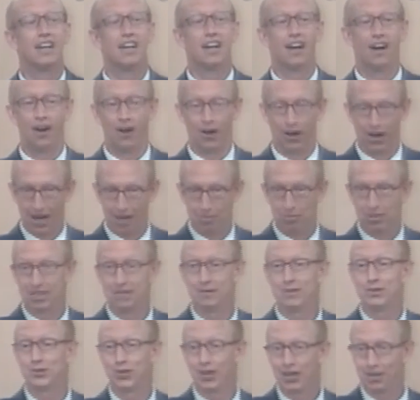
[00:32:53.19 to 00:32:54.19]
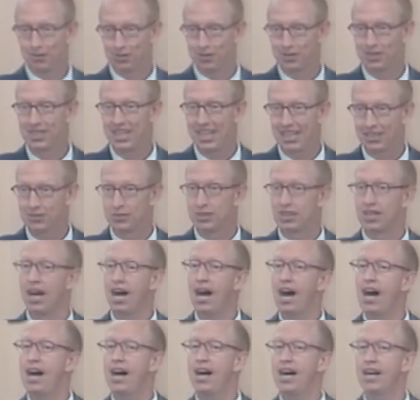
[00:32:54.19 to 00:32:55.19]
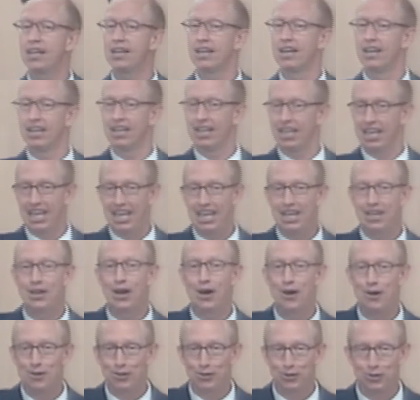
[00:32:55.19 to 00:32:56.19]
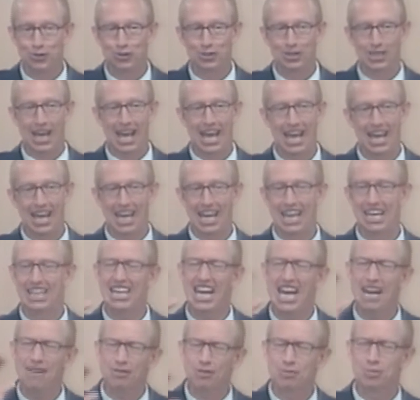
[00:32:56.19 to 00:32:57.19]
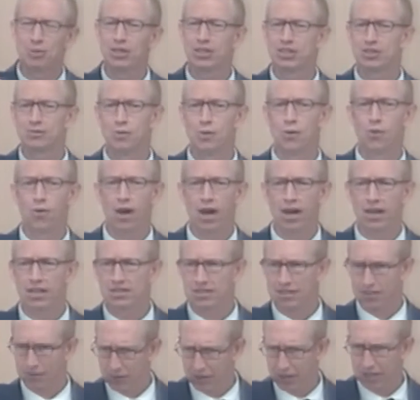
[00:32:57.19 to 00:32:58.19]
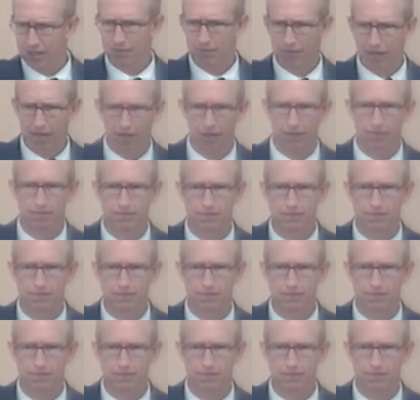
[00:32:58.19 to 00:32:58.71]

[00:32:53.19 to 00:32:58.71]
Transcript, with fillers: All right, I believe he's ready for the next one. God, he knows, he never puts more on us than we can bear.